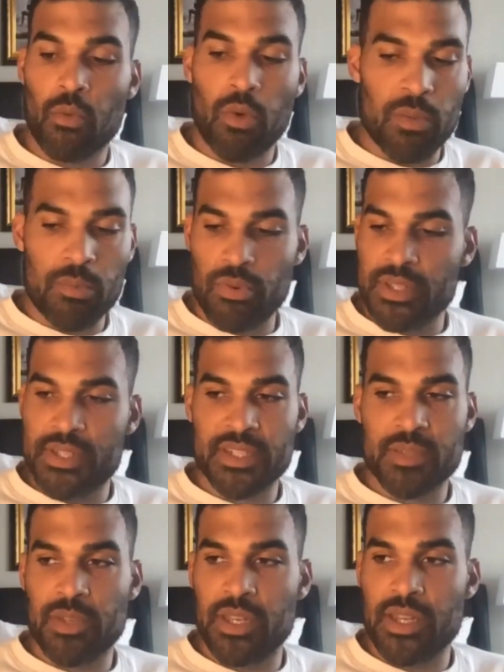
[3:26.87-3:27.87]
one point
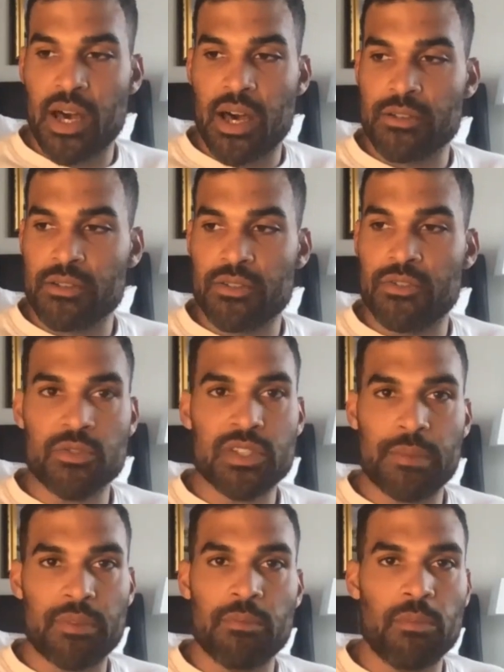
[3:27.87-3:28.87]
six million dollars or two
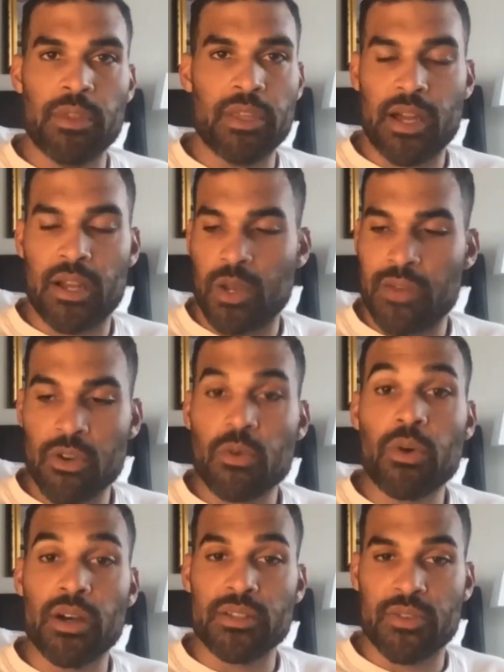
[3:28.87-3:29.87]
something million dollars, whatever it
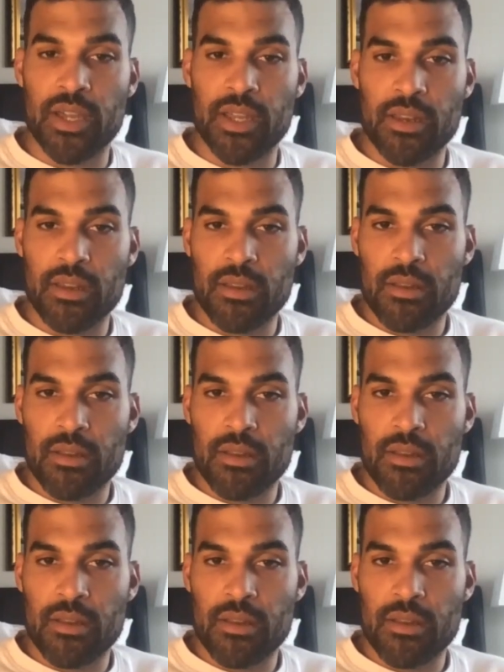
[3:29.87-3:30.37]
was, right?